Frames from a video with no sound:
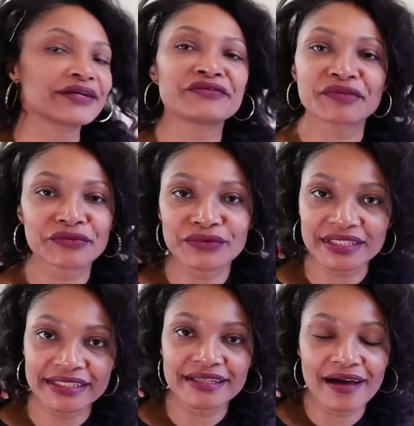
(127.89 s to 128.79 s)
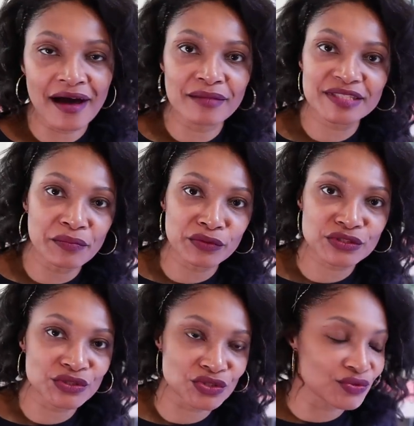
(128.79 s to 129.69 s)
It will be really um, simple
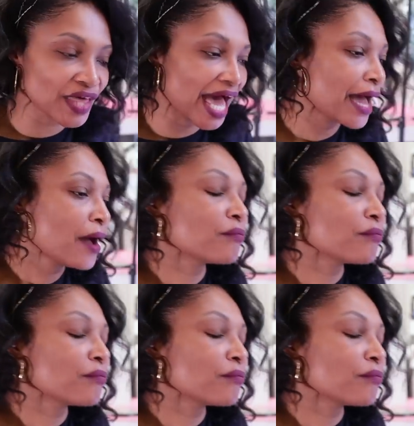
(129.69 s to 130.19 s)
to do that.